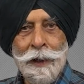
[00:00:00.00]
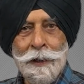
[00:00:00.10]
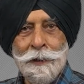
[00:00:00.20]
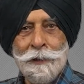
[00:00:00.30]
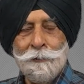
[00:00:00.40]

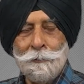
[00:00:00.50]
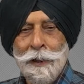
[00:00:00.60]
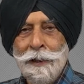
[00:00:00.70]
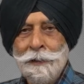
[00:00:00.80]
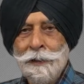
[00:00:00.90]
in his
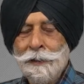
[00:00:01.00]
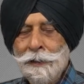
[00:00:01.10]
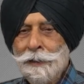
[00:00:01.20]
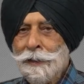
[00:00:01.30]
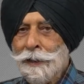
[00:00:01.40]
mind and
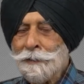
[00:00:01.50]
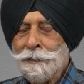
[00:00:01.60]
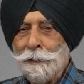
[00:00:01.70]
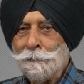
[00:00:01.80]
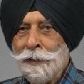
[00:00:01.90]
that he had
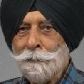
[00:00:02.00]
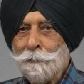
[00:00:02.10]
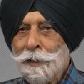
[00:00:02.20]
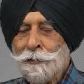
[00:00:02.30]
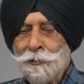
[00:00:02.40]
something
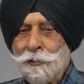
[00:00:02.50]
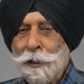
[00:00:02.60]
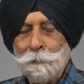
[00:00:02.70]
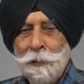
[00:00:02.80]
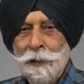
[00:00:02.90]
much
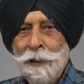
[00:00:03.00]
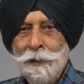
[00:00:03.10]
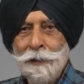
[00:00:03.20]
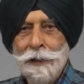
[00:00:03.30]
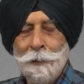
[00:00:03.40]
deeper
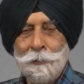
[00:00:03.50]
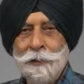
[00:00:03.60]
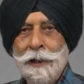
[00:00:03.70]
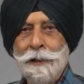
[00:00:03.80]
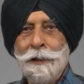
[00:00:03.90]
than he
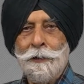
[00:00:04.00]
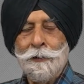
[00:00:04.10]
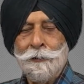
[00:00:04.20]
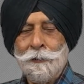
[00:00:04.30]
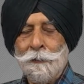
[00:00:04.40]
was letting
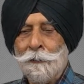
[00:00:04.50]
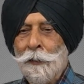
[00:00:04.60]
on to.